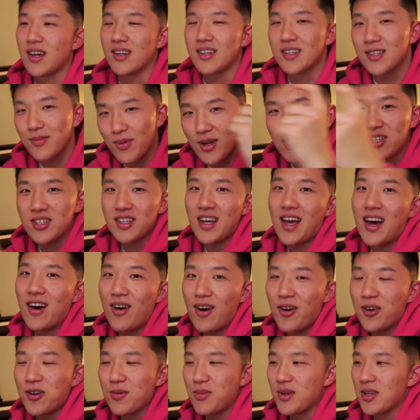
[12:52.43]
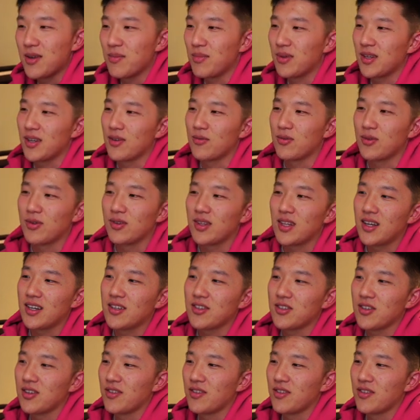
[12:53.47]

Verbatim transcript: and especially how alchemy can play a role there.